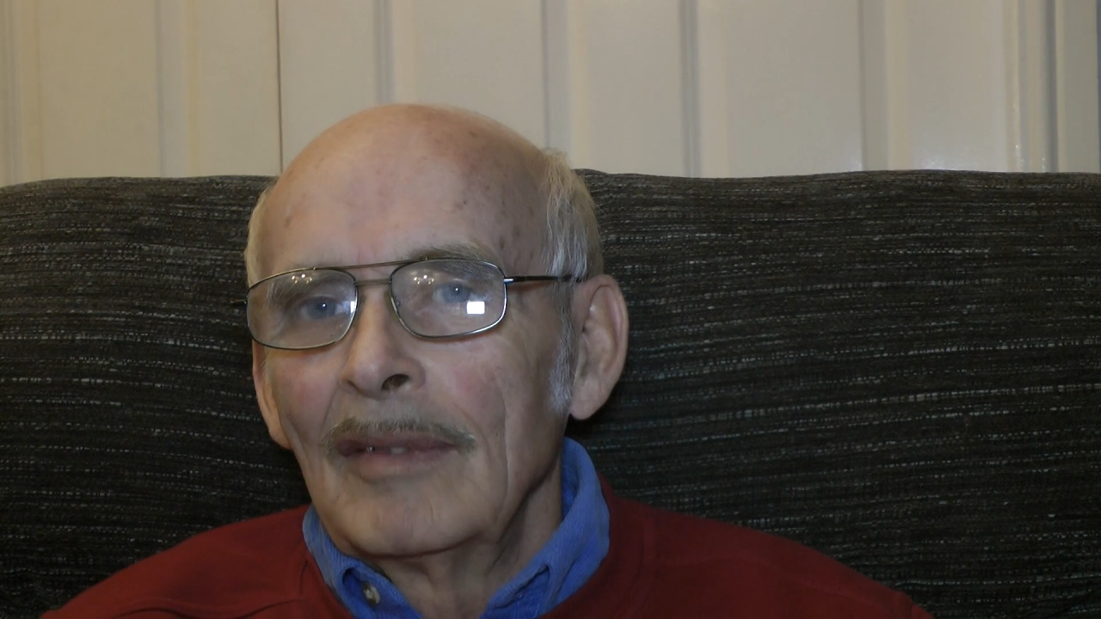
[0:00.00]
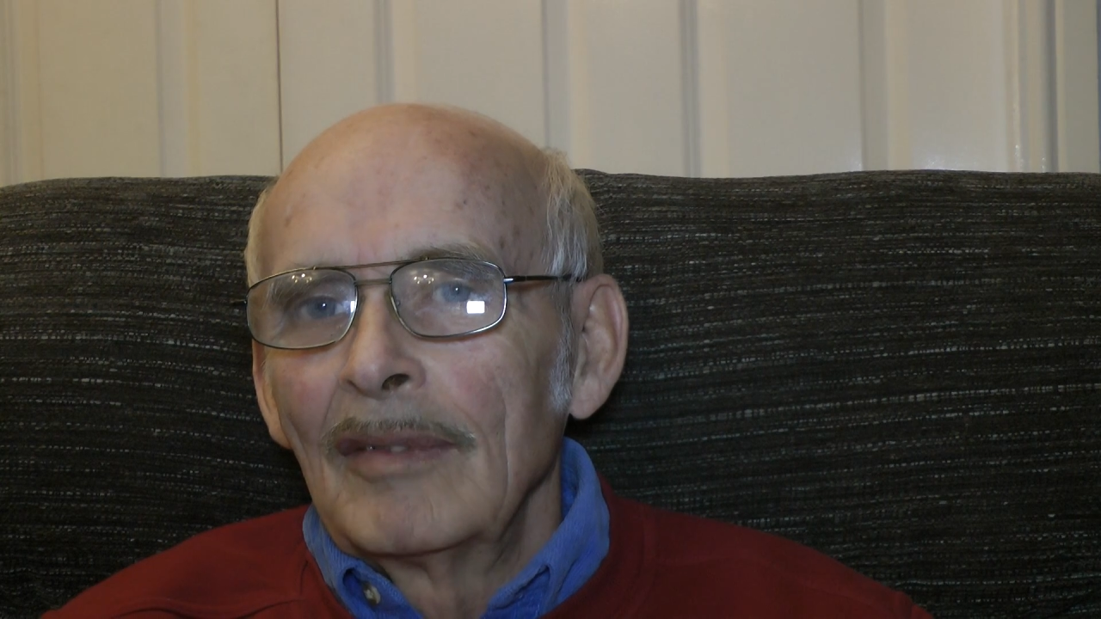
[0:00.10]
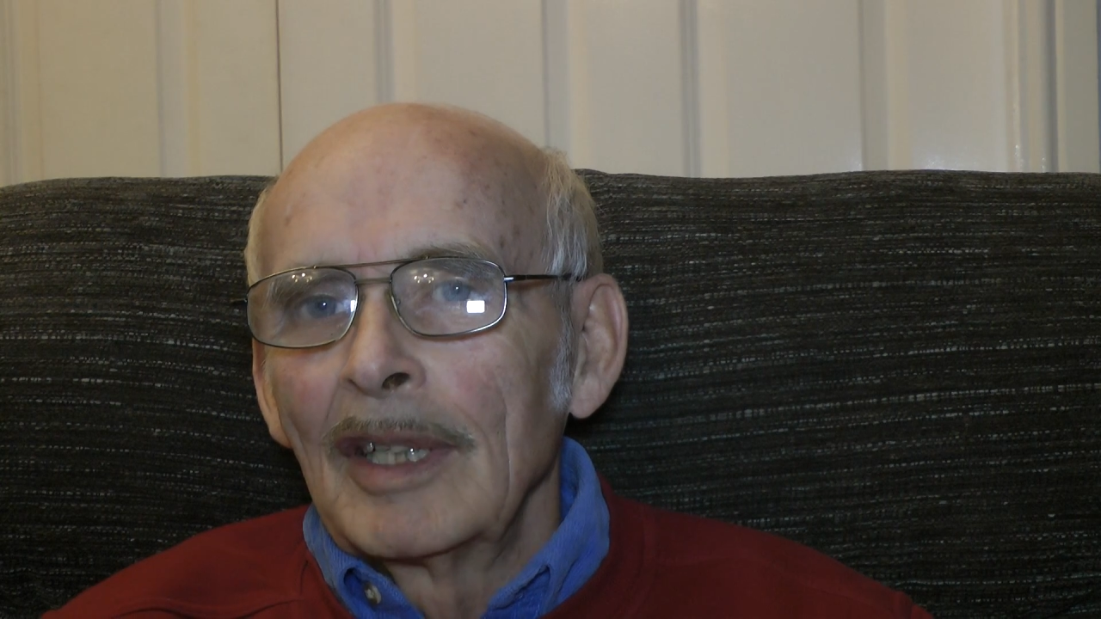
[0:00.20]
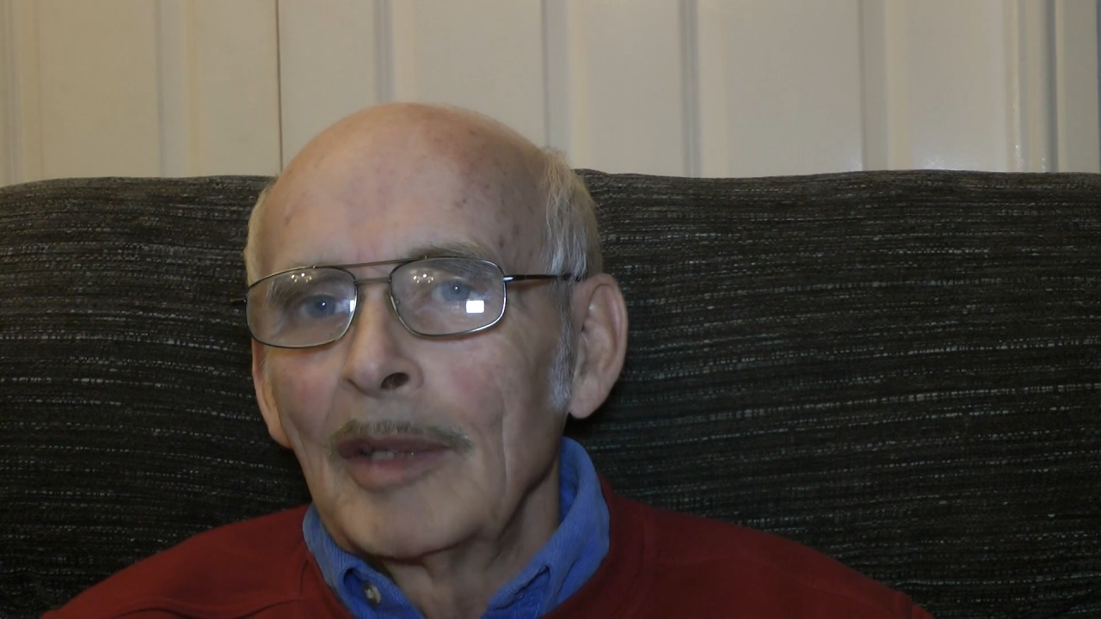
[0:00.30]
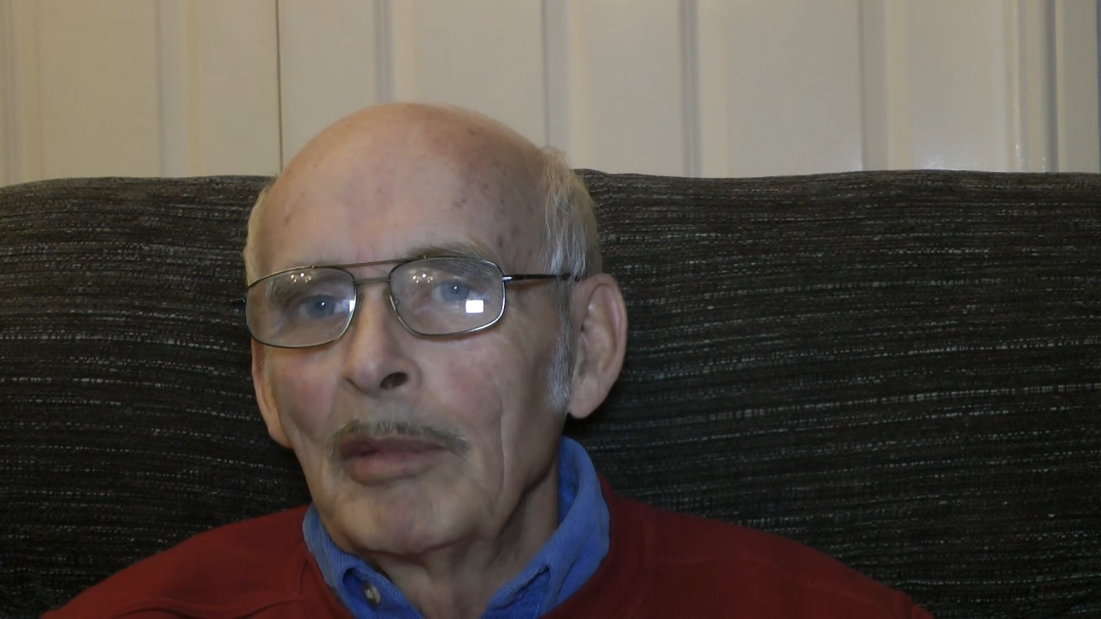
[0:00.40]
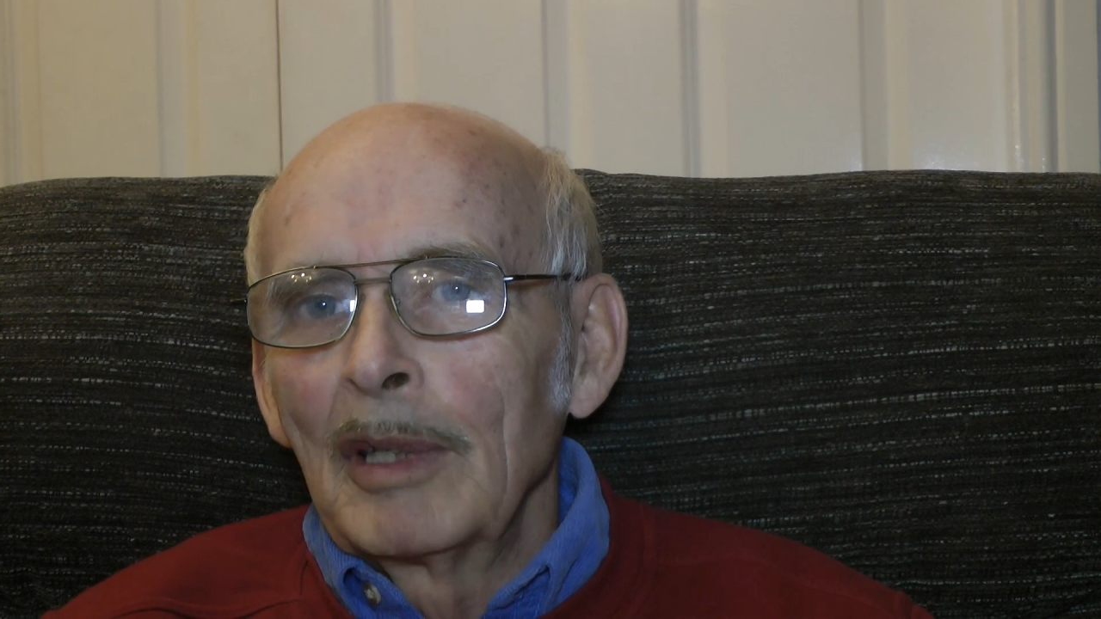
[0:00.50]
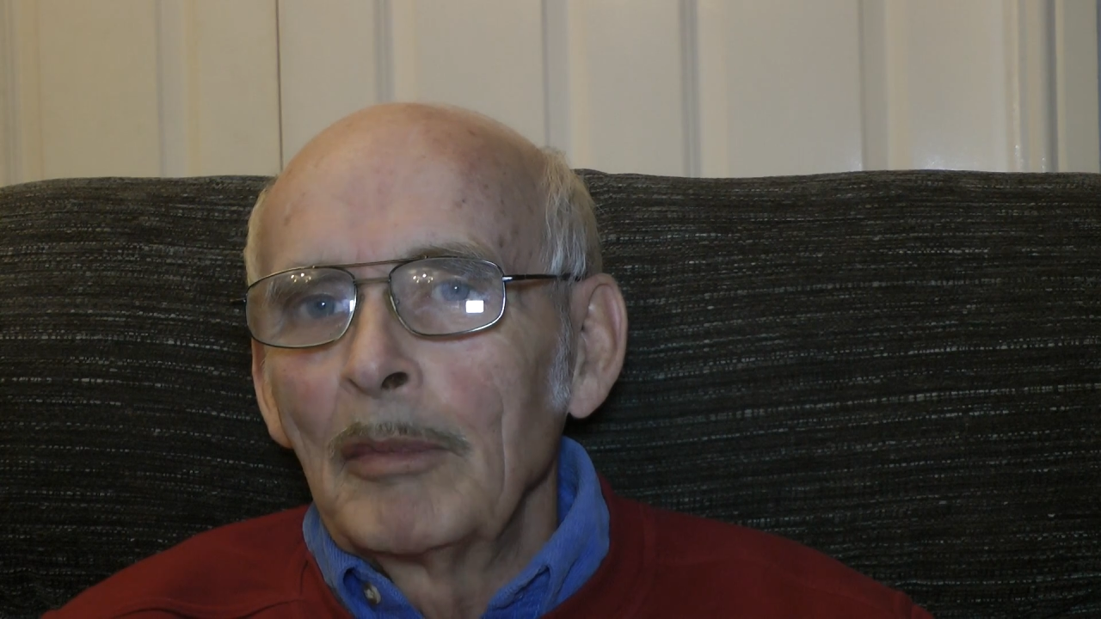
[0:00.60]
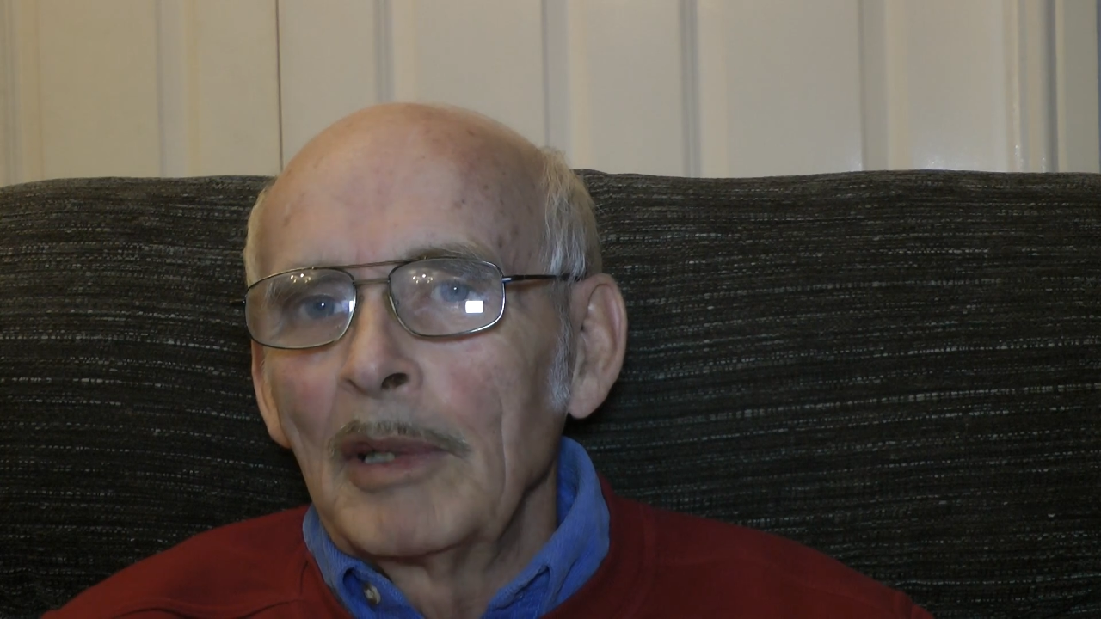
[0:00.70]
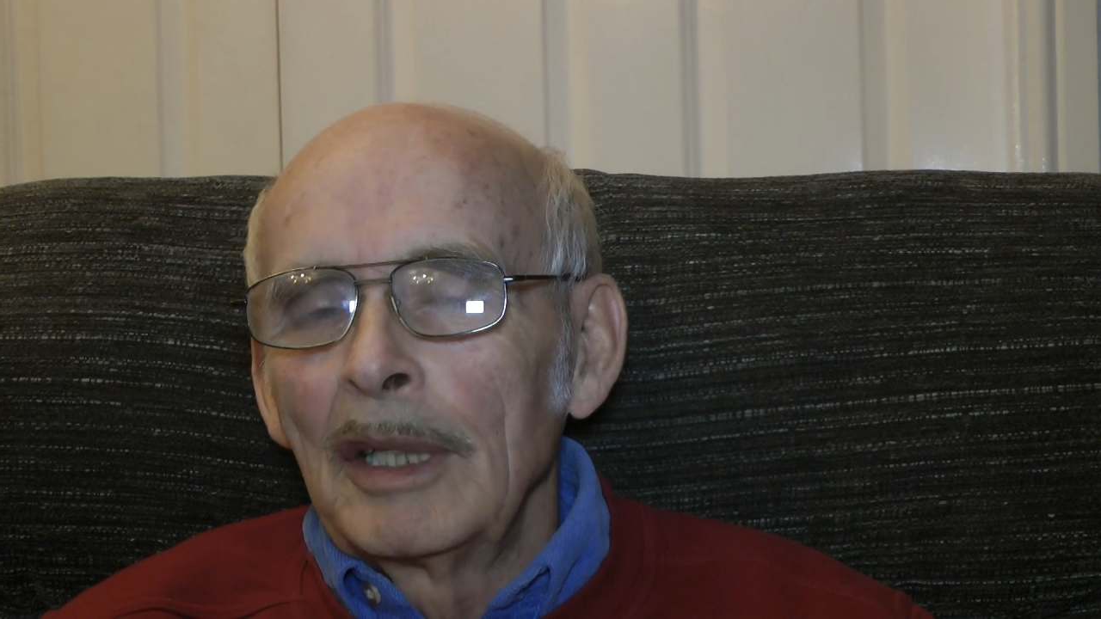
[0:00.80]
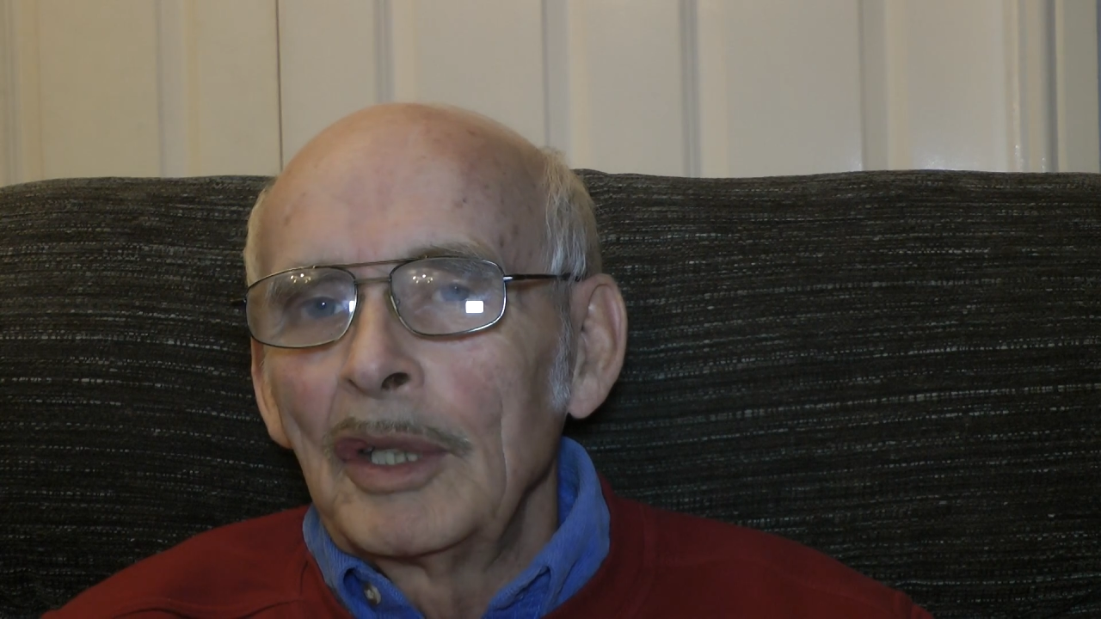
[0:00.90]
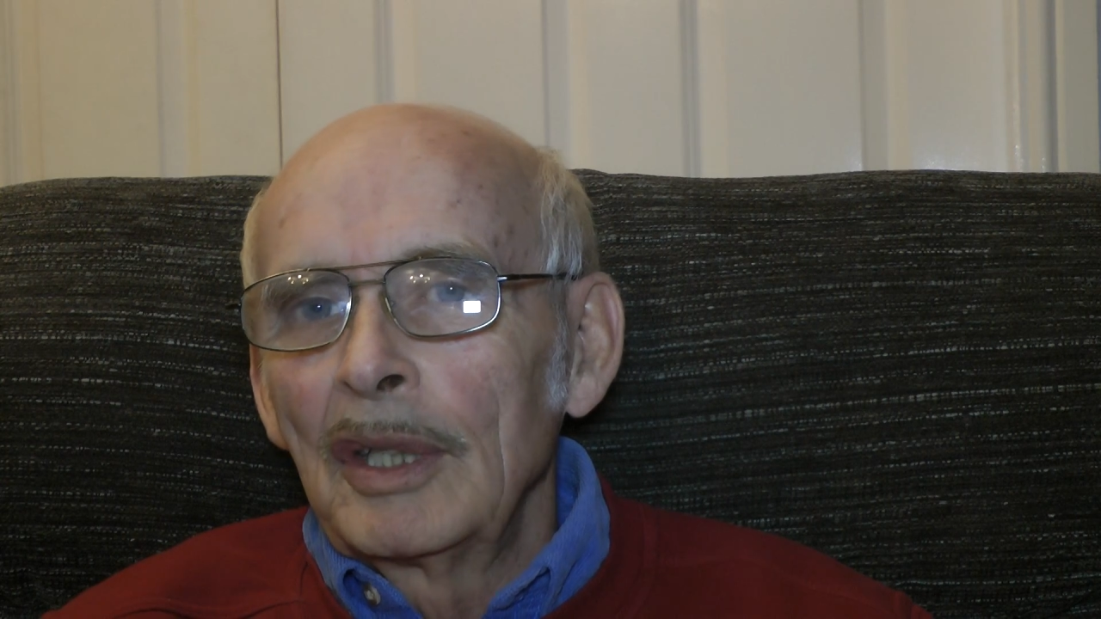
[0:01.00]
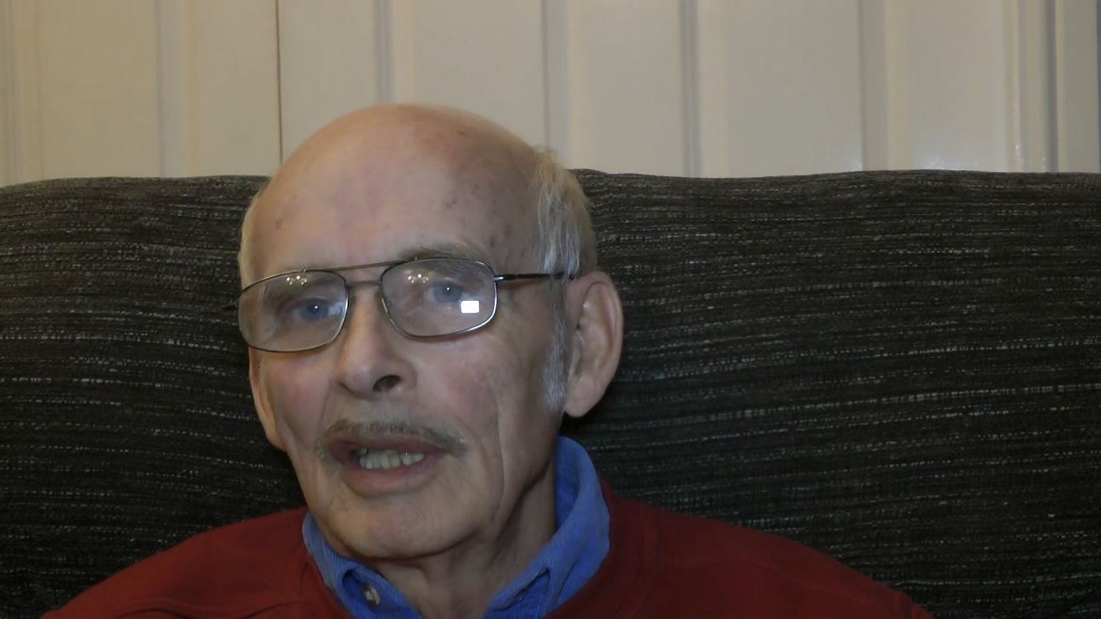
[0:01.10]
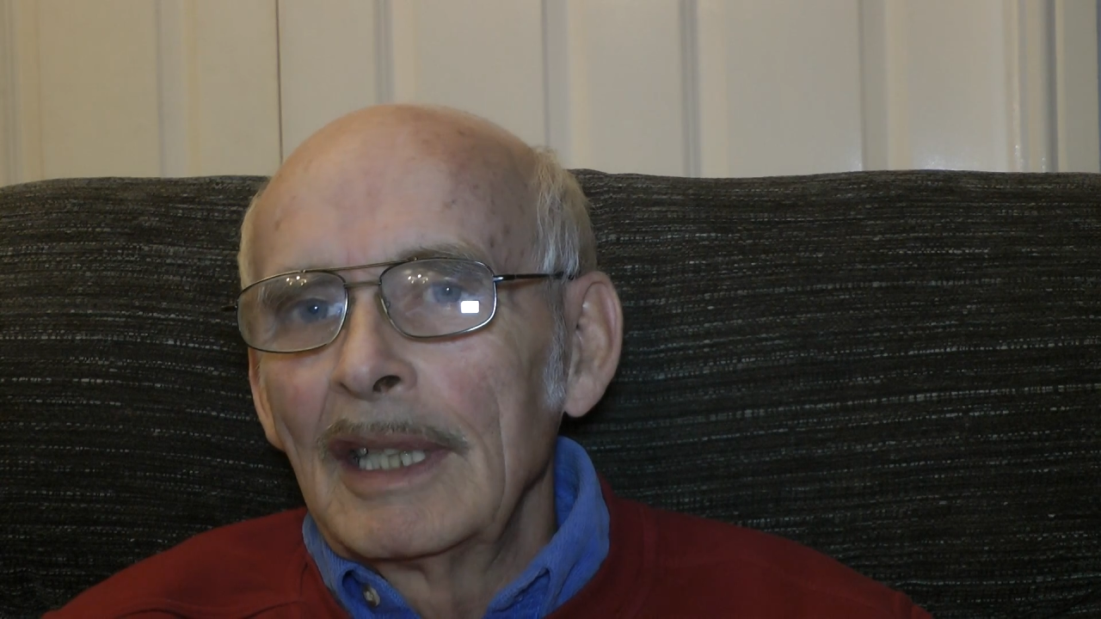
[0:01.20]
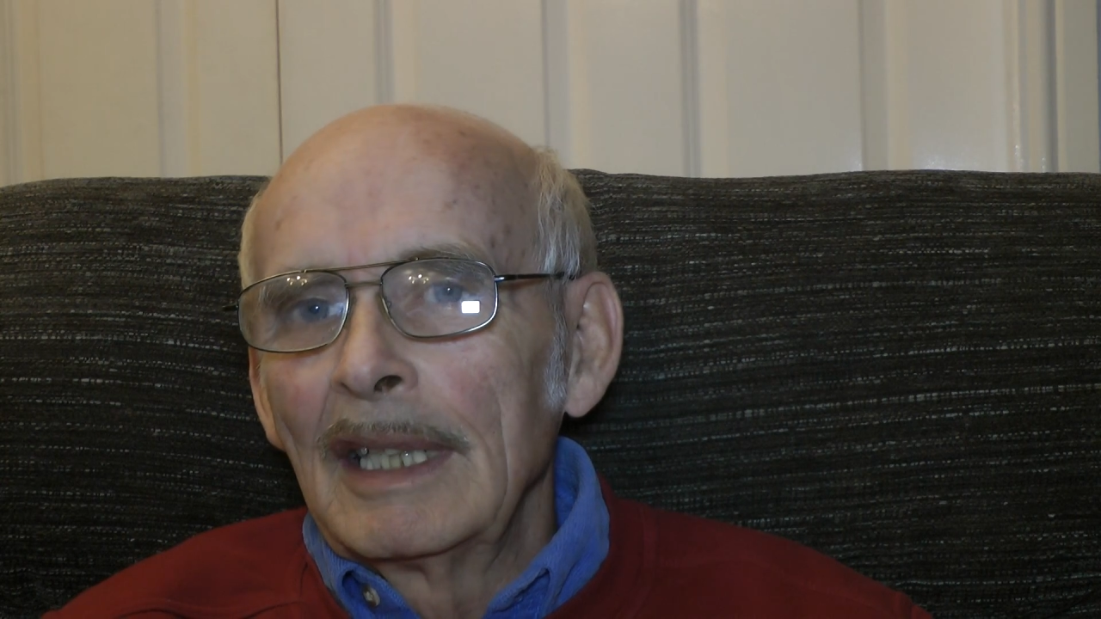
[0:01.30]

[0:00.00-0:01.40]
via Borough Bridge,